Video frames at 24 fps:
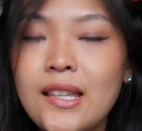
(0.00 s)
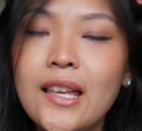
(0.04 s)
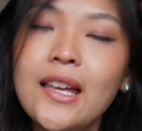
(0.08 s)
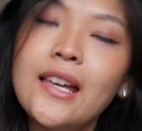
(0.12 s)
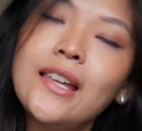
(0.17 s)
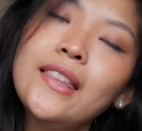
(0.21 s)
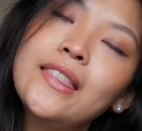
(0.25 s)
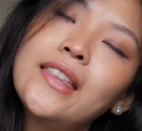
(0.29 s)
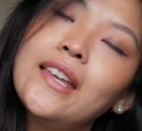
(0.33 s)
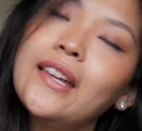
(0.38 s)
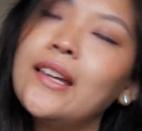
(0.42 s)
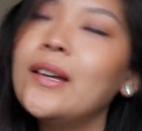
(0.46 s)
like,
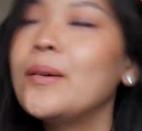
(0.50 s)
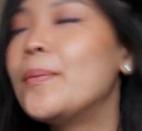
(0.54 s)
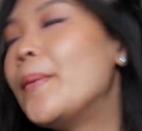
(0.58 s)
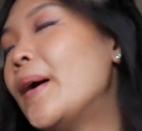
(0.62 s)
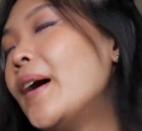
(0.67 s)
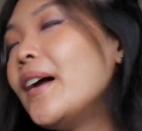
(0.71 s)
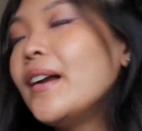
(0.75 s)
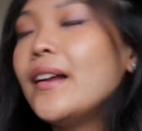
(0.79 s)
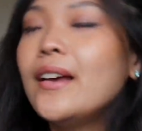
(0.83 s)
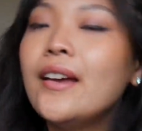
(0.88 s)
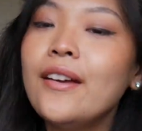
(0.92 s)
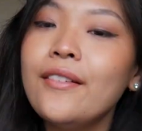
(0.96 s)
think
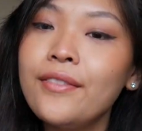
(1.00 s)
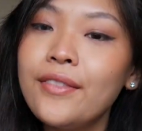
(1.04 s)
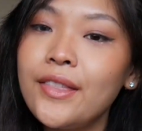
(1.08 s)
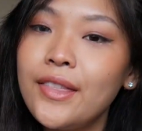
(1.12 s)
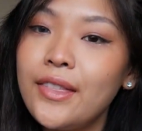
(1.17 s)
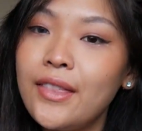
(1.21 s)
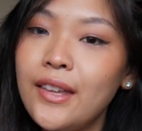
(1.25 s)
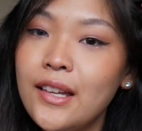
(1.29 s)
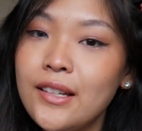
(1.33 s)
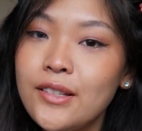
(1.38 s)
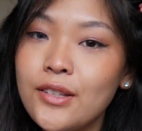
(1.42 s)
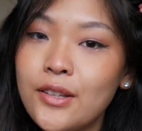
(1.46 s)
about it. If
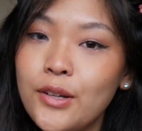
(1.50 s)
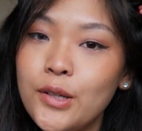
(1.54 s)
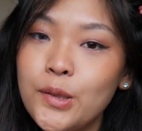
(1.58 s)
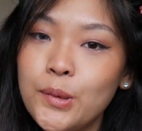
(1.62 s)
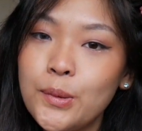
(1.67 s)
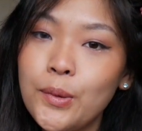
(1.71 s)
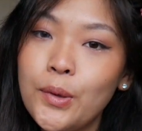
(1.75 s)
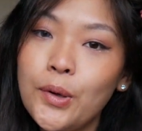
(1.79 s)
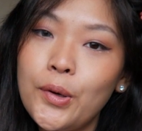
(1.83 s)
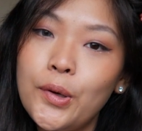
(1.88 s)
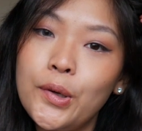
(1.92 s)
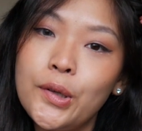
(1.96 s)
these girls
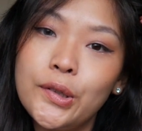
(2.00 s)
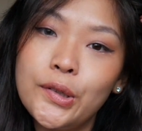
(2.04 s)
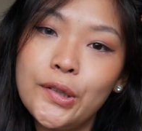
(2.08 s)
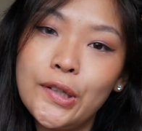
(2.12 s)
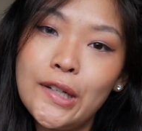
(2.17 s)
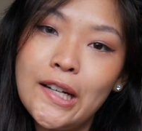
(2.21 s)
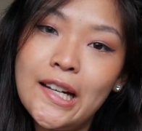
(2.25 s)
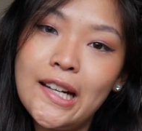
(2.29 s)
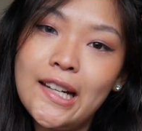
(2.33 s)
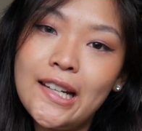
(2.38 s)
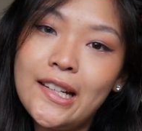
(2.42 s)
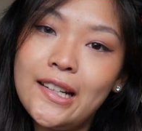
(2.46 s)
were all
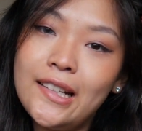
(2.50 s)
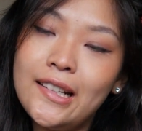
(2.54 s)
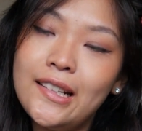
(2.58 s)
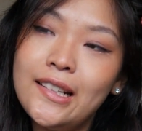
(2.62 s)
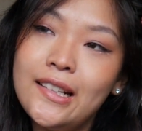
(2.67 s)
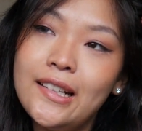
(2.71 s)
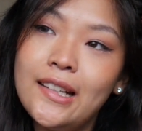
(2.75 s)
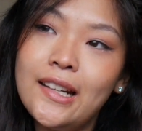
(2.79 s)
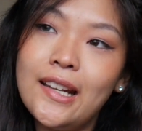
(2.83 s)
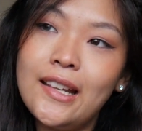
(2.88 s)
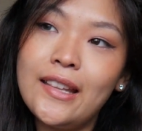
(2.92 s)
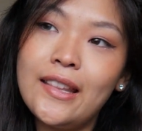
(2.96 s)

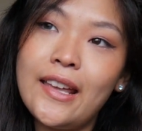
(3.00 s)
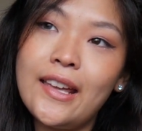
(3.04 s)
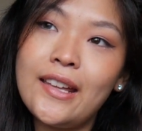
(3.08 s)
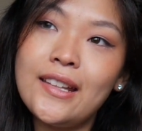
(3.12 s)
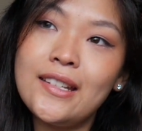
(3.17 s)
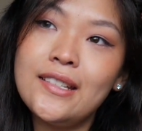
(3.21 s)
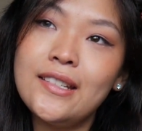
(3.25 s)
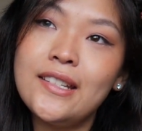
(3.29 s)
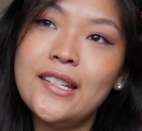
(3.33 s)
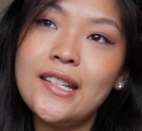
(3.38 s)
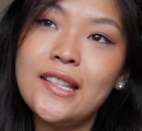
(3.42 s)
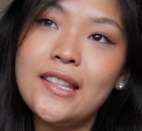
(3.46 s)
Korean and
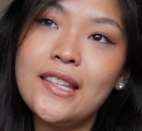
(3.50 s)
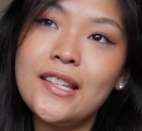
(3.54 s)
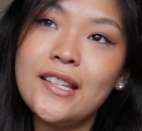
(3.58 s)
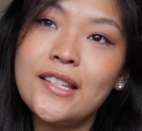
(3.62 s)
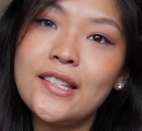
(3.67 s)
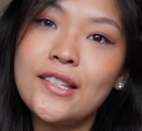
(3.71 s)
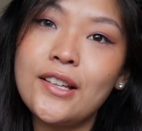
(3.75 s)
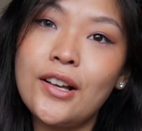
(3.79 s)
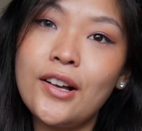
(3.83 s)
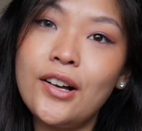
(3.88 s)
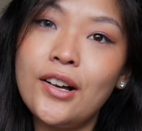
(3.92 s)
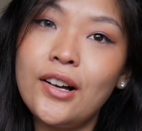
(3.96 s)
they did this
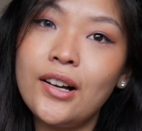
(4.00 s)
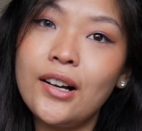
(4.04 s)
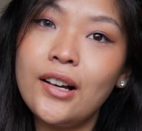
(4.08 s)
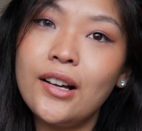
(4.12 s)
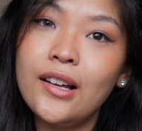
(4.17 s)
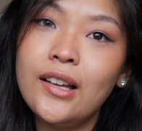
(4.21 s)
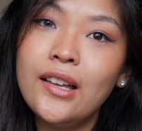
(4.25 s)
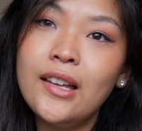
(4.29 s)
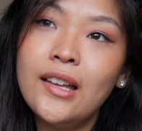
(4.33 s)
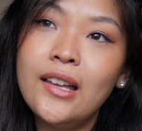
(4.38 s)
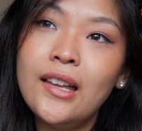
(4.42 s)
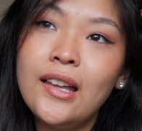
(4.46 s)
song
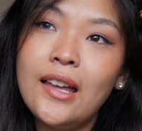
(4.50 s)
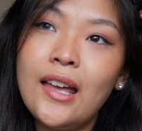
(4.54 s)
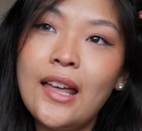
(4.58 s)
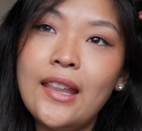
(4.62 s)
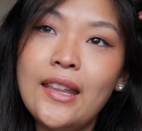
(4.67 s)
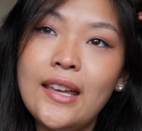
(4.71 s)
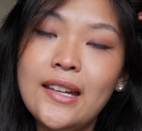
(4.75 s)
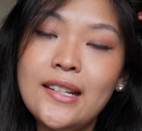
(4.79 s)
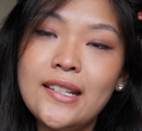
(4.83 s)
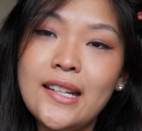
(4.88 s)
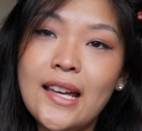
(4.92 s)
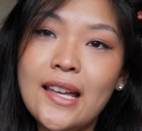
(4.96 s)
and
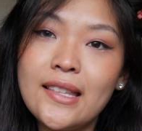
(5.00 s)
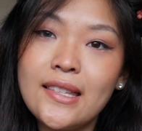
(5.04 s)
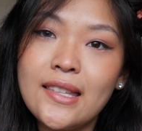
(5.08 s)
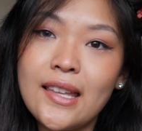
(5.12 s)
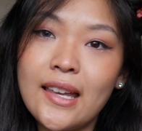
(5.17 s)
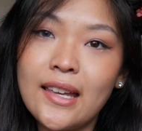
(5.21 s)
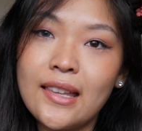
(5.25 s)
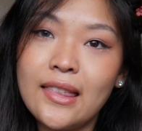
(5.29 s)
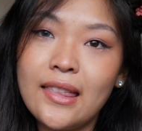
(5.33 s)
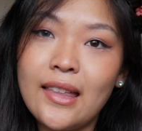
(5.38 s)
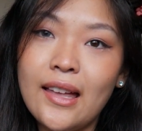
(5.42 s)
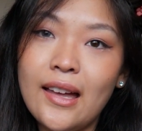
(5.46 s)
they danced
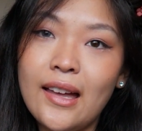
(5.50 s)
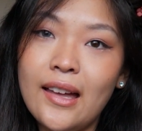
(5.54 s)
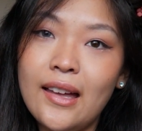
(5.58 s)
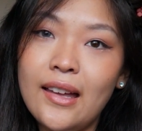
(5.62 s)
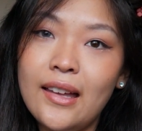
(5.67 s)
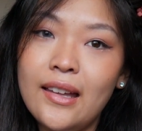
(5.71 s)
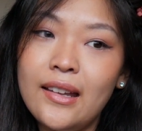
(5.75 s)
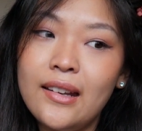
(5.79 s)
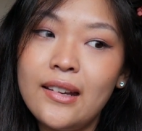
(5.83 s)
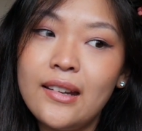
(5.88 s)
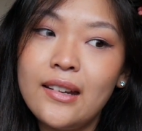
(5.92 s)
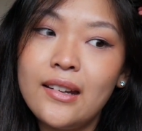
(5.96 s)
like
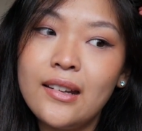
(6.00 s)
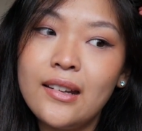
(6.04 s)
that,